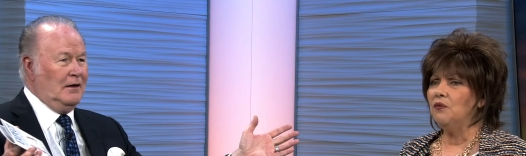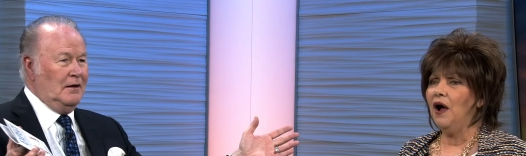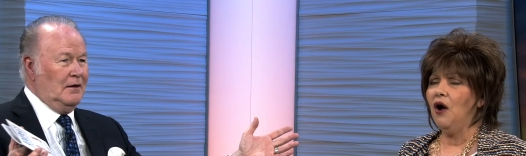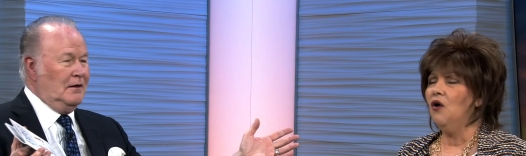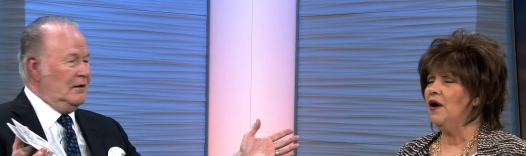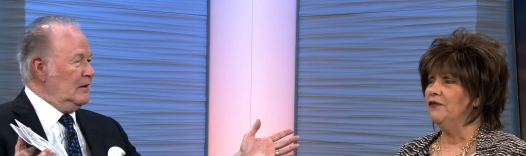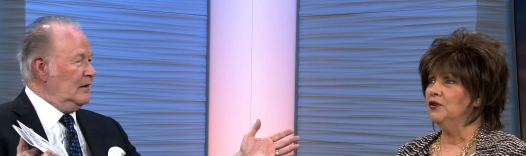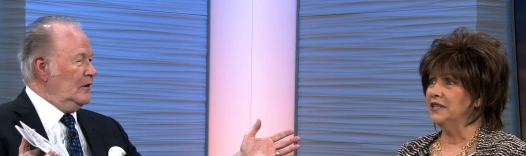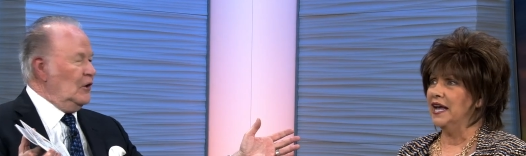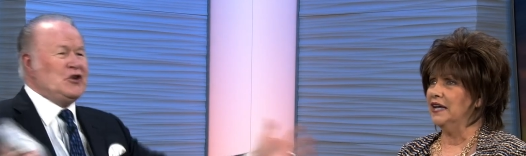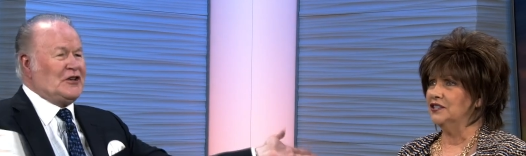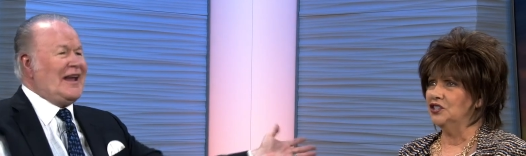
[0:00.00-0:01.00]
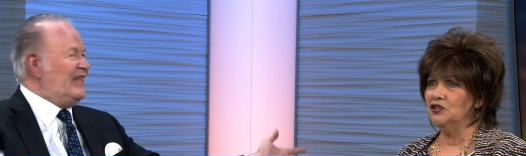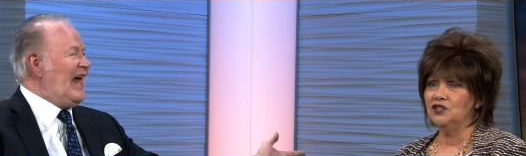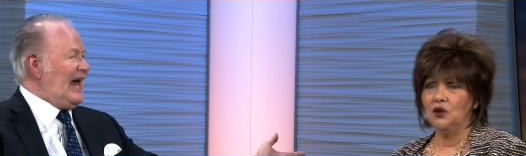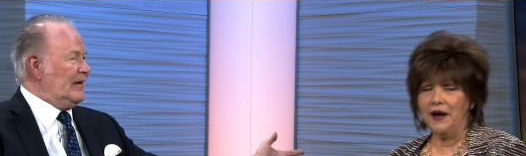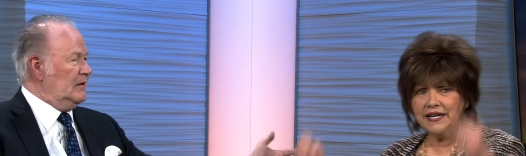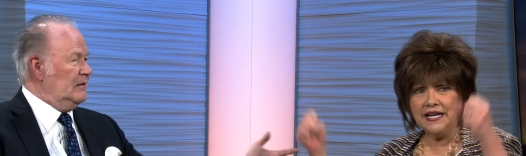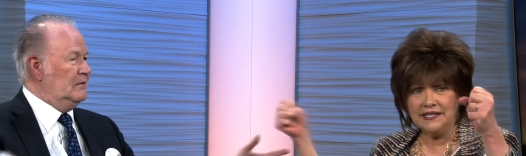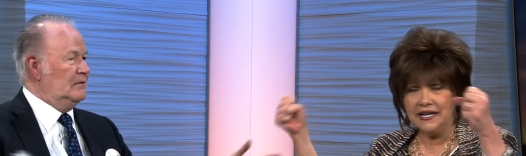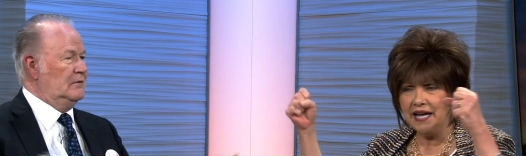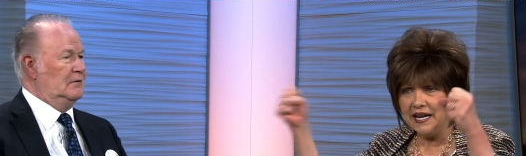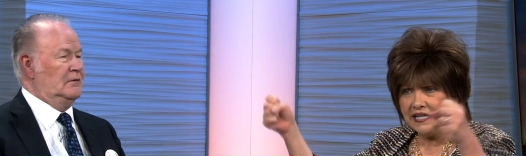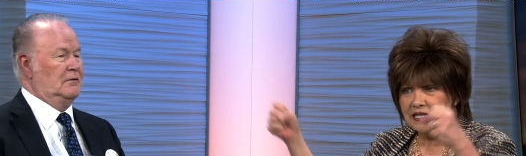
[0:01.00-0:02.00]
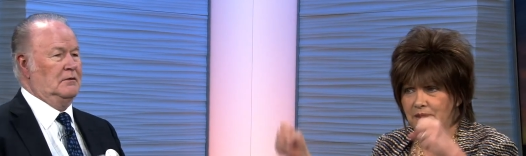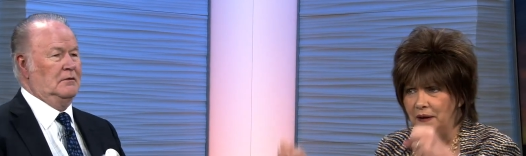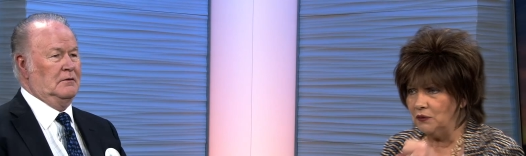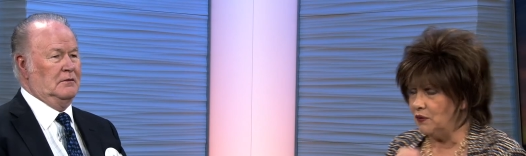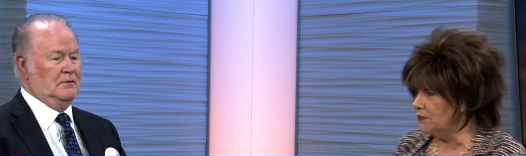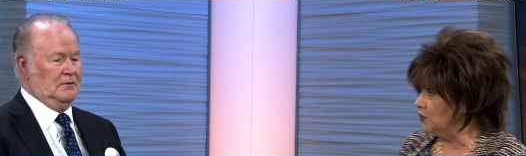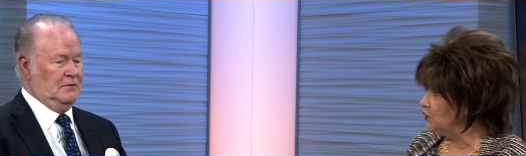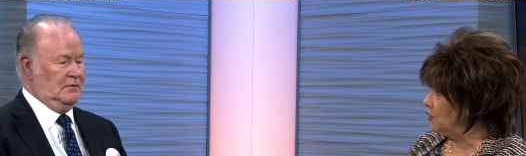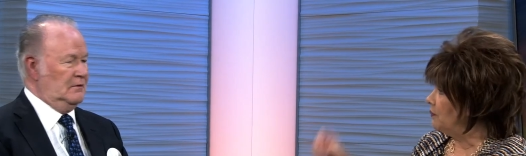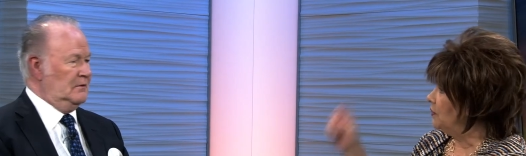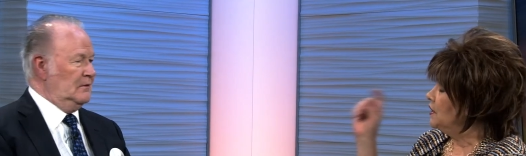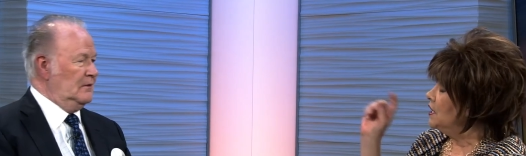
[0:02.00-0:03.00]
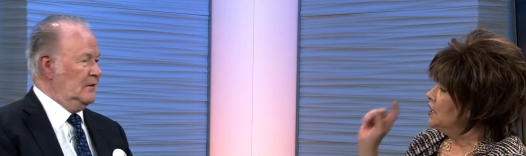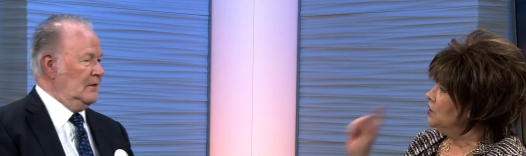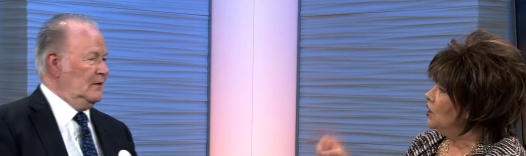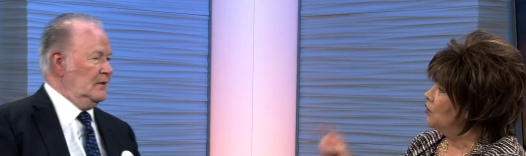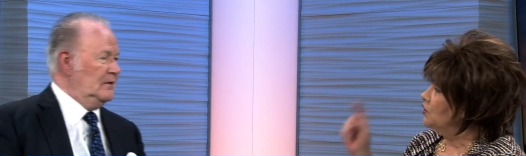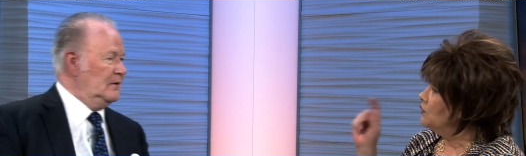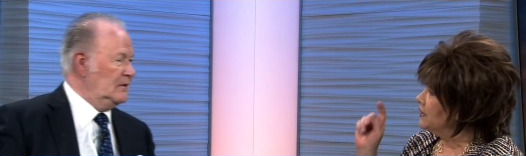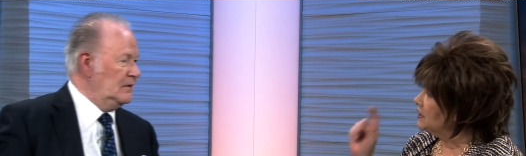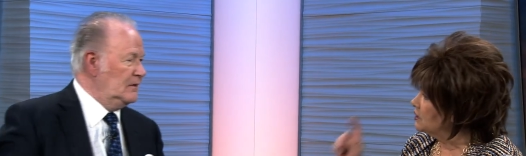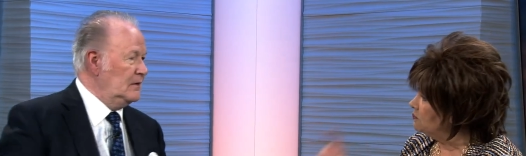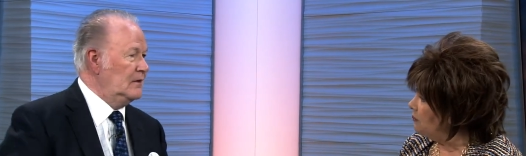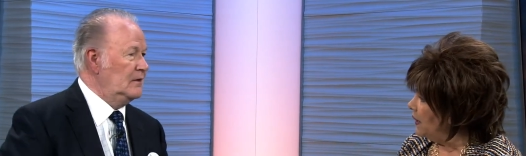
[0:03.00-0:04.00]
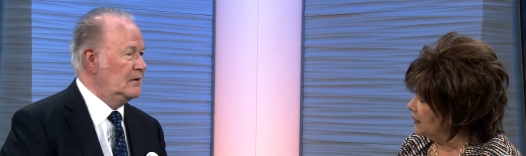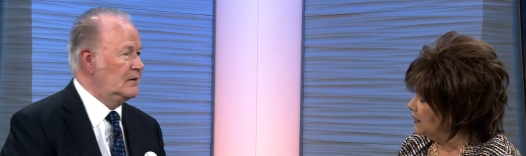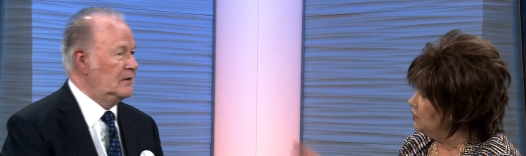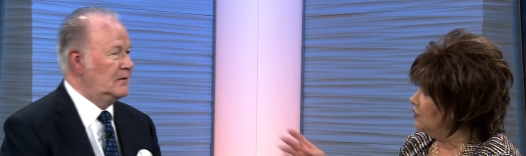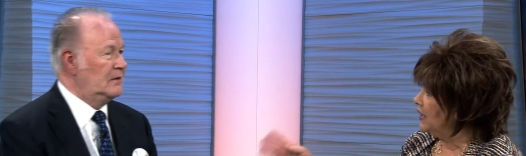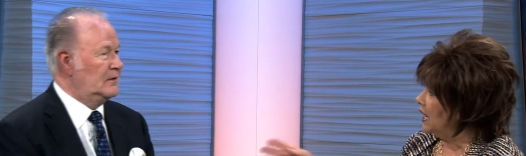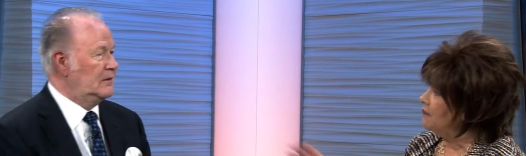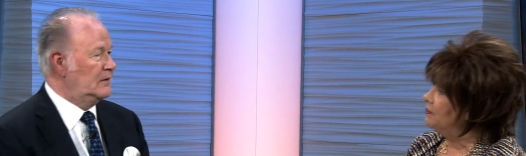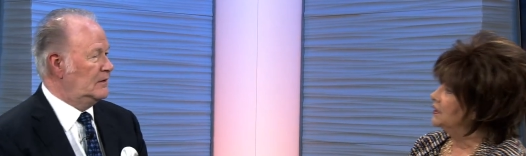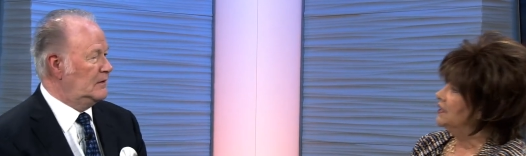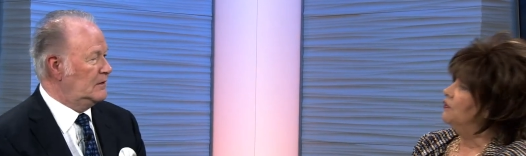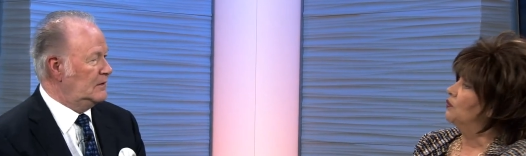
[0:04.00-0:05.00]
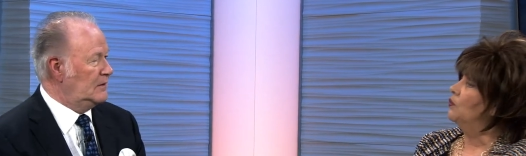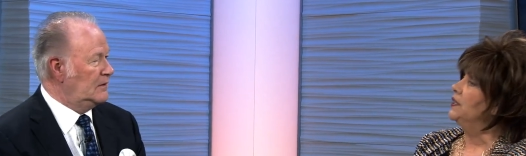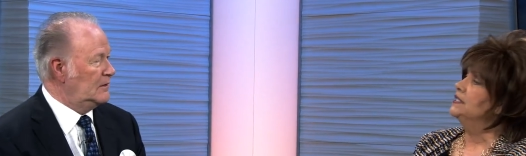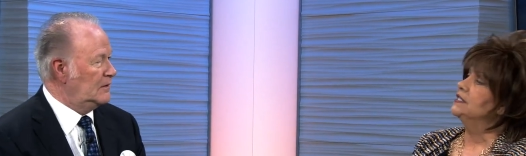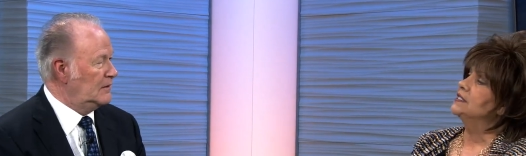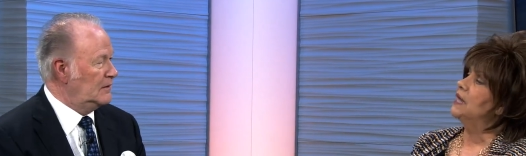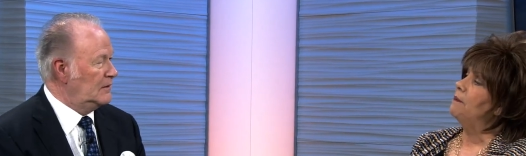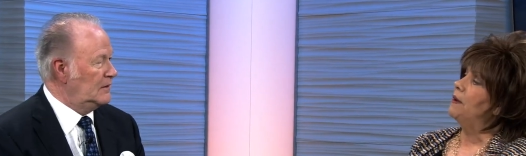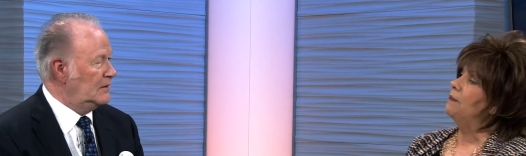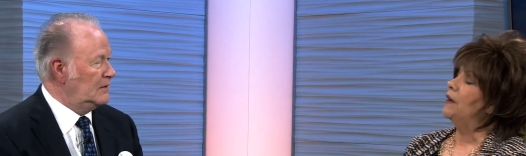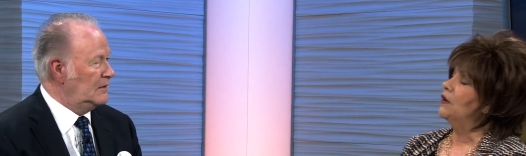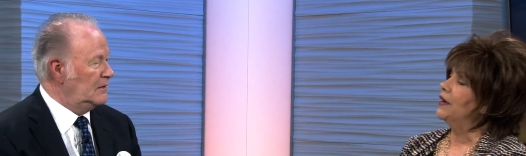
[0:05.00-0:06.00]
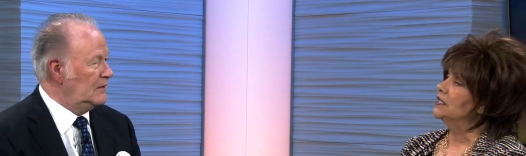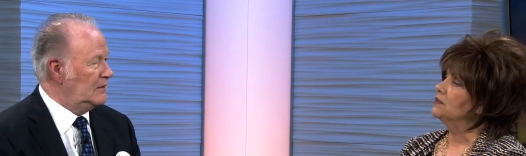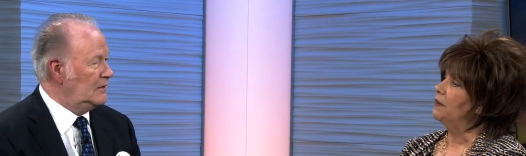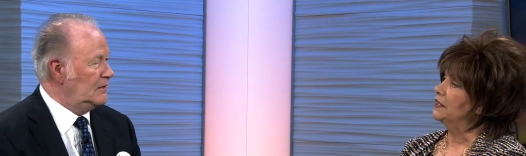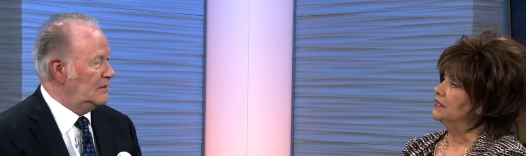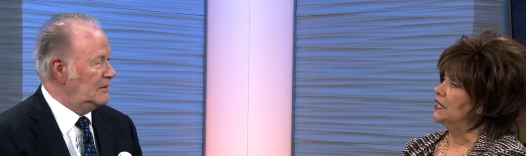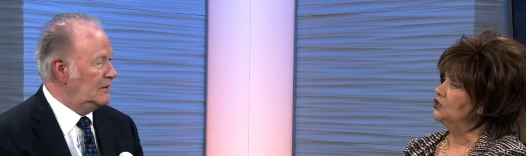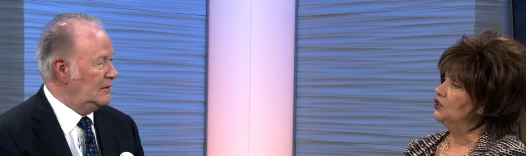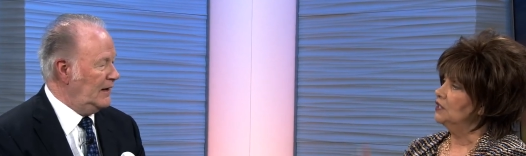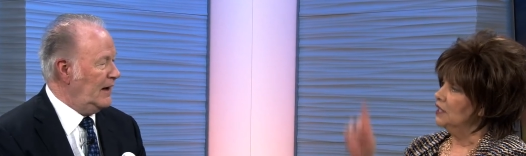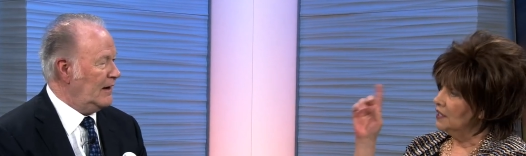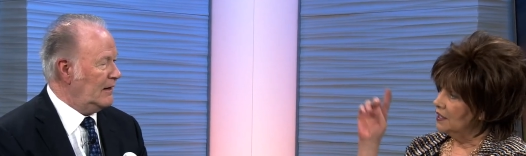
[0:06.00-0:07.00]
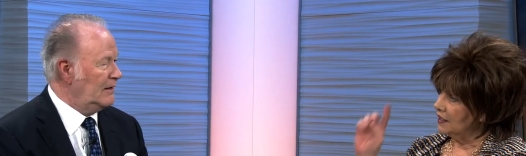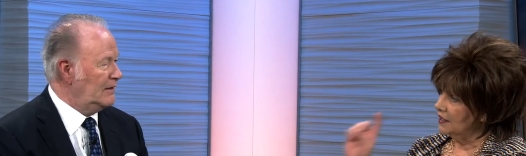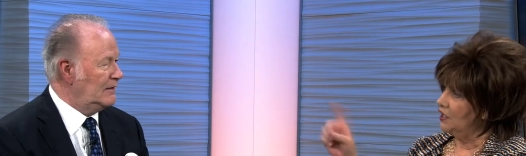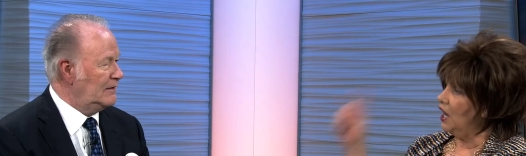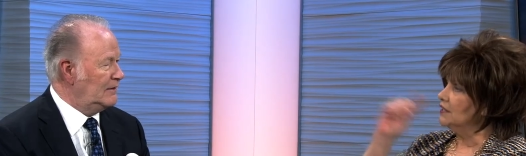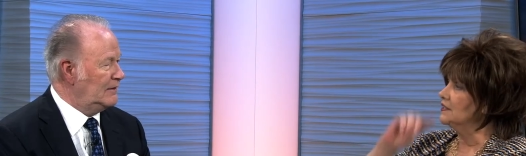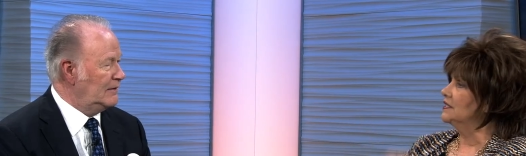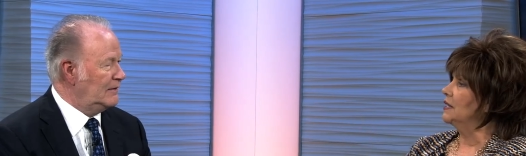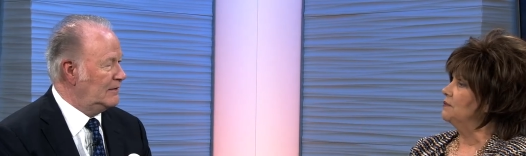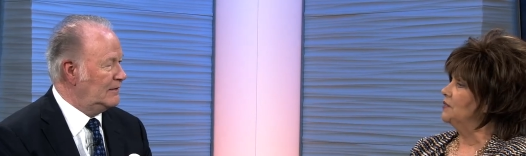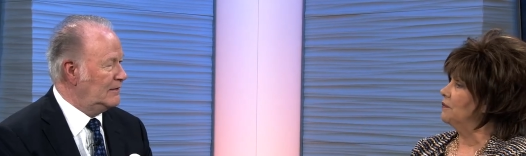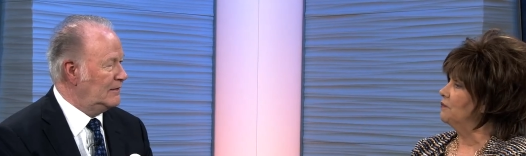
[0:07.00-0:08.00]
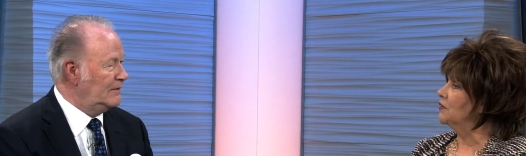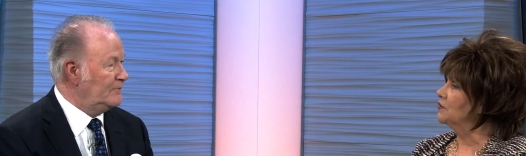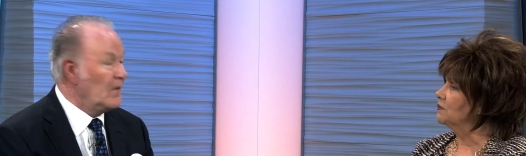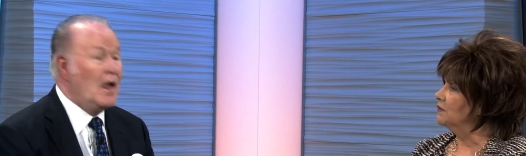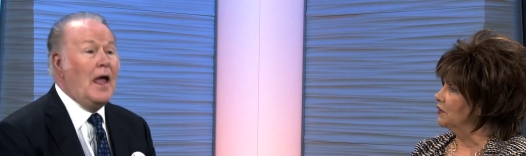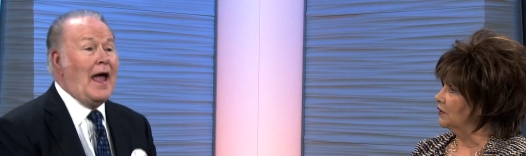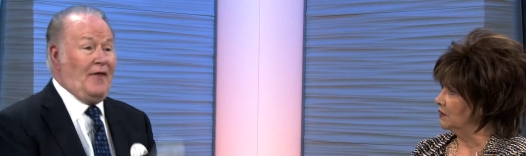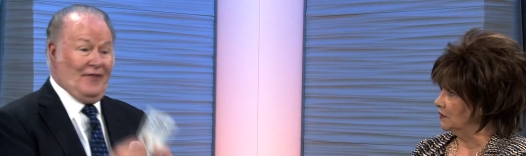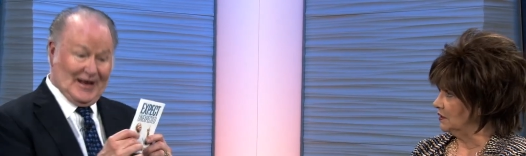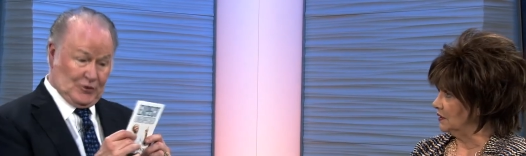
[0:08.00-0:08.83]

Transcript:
Speaker 1: Why? Oh, I've only Who had two, that? so I guess I got to expect one more trouble. No, you expect, you know, and I believe when we step up our expectation, yeah. God steps up those miracles. And